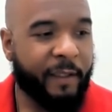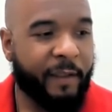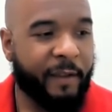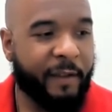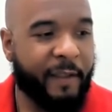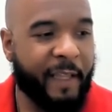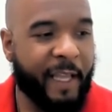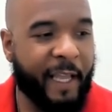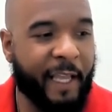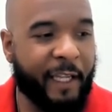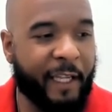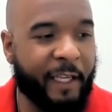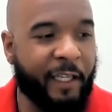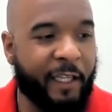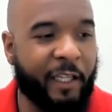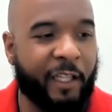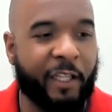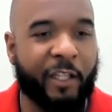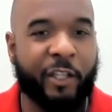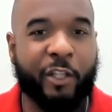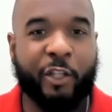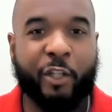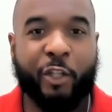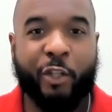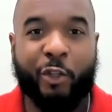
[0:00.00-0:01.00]
then
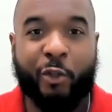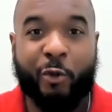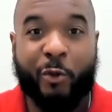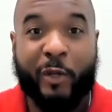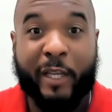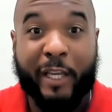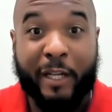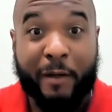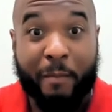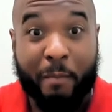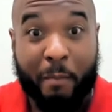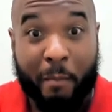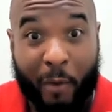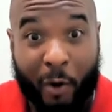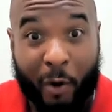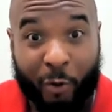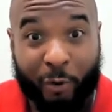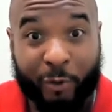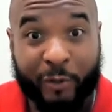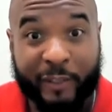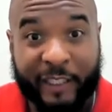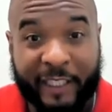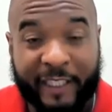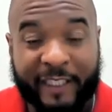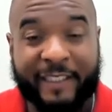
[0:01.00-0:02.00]
you can
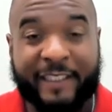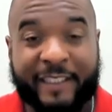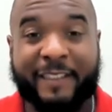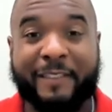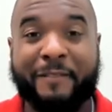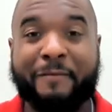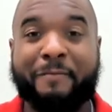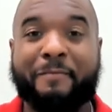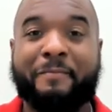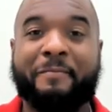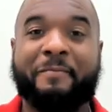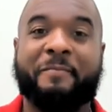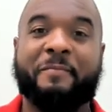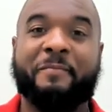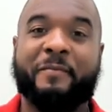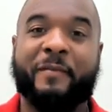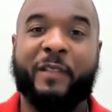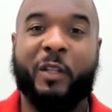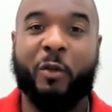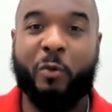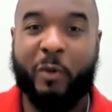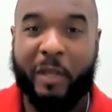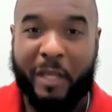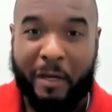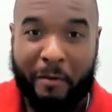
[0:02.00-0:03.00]
mold it.
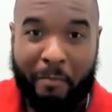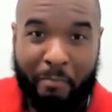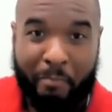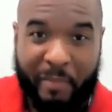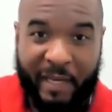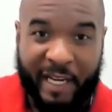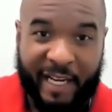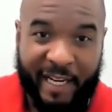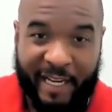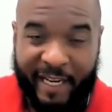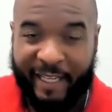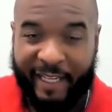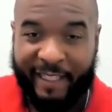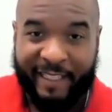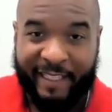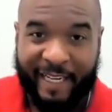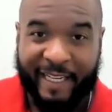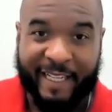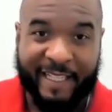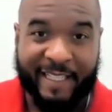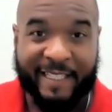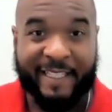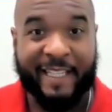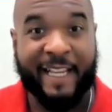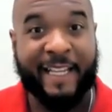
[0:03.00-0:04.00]
You can beat it,
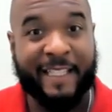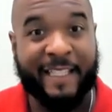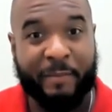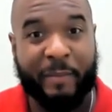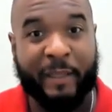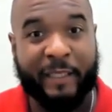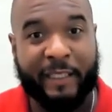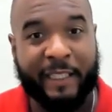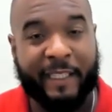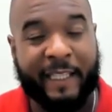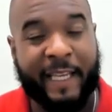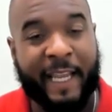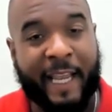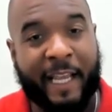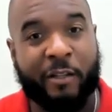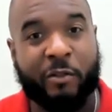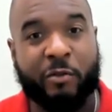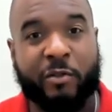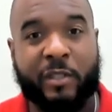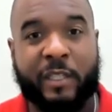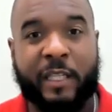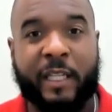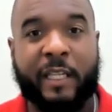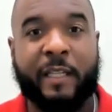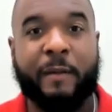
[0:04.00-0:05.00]
like it says about the
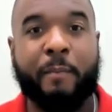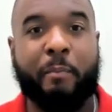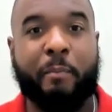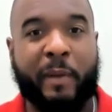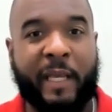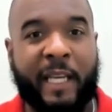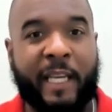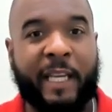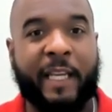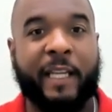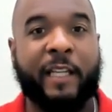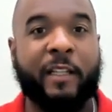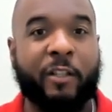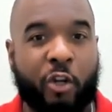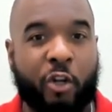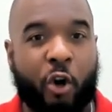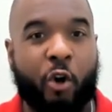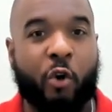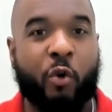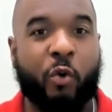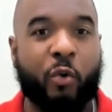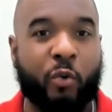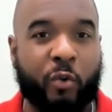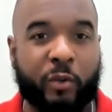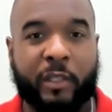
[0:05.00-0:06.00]
candlestick, beaten
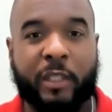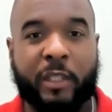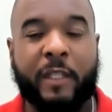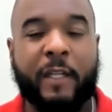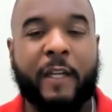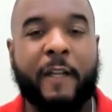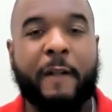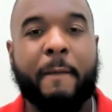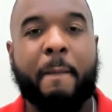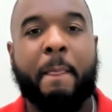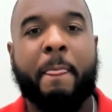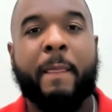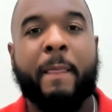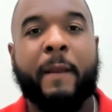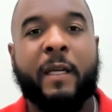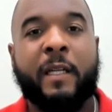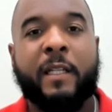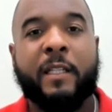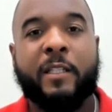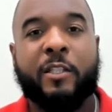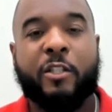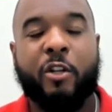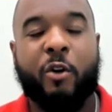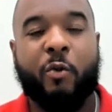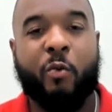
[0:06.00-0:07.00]
gold.
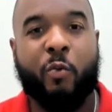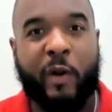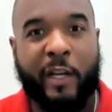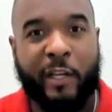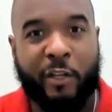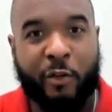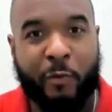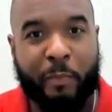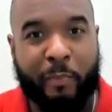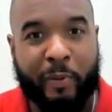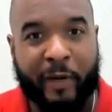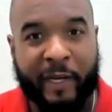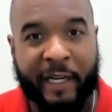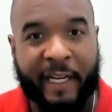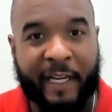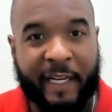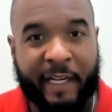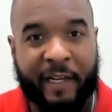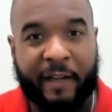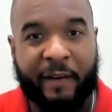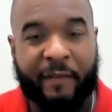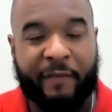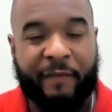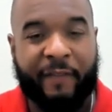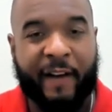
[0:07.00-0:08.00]
So when you put it
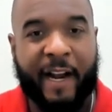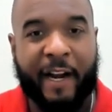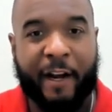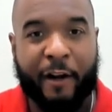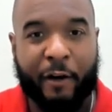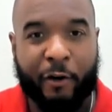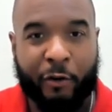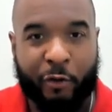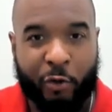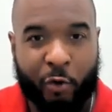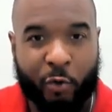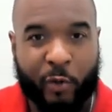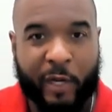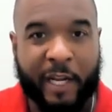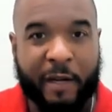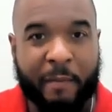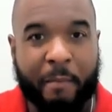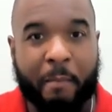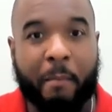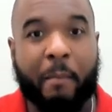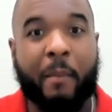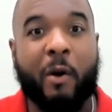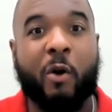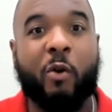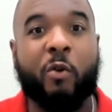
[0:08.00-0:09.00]
in the fire, you can
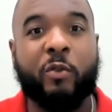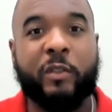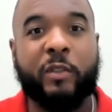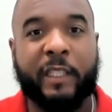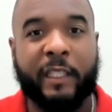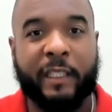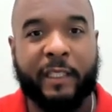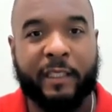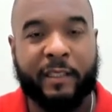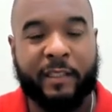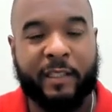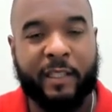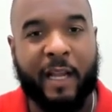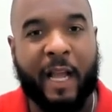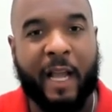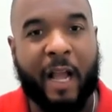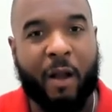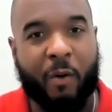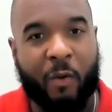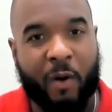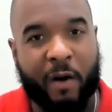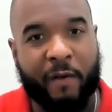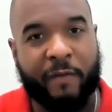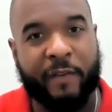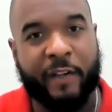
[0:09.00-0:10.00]
mold it to
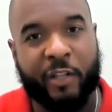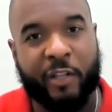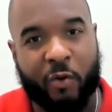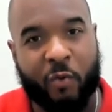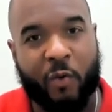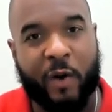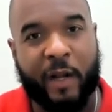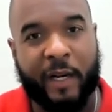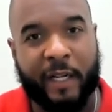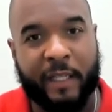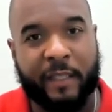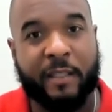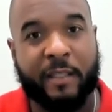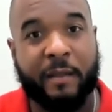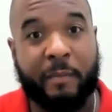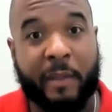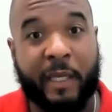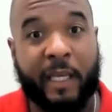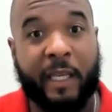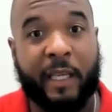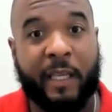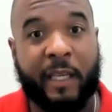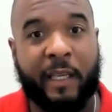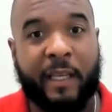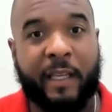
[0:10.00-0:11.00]
however you want it to
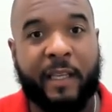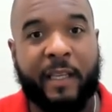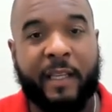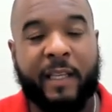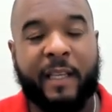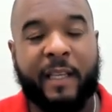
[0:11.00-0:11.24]
be.